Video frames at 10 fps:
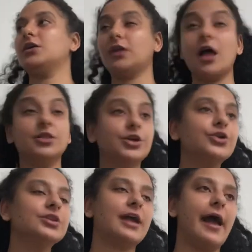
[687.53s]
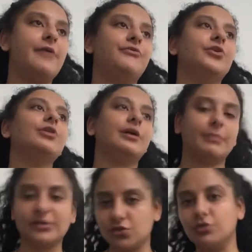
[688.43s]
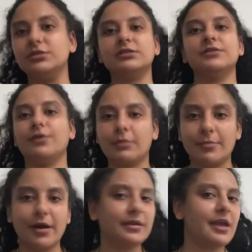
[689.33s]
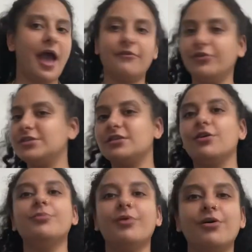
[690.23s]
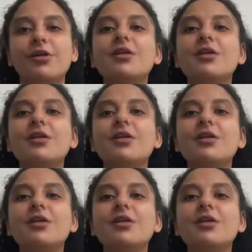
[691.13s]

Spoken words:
literally I feel like my soul is leaving my body every single pull.